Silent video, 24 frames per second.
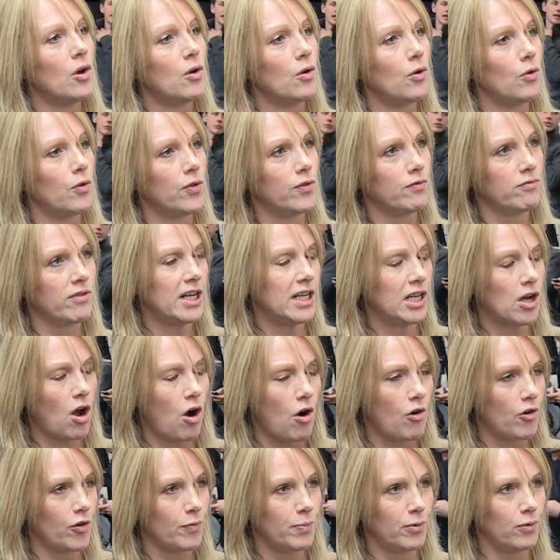all the really
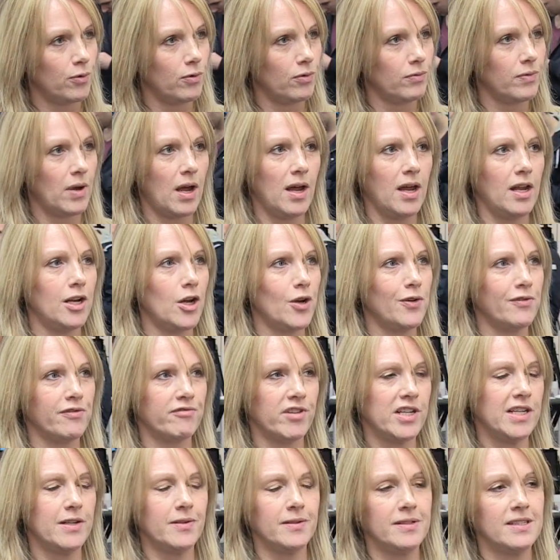horrible low
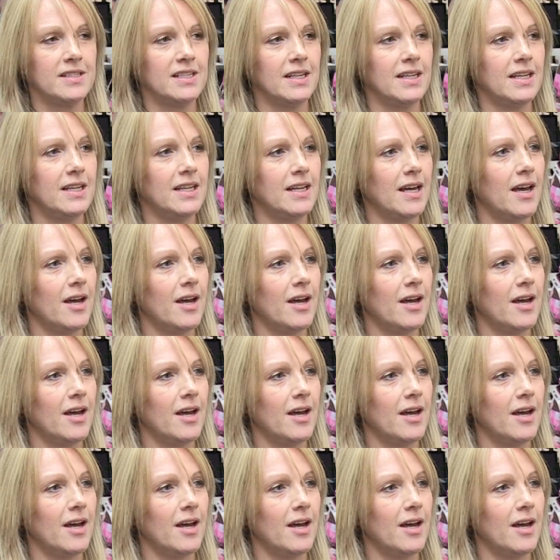frequency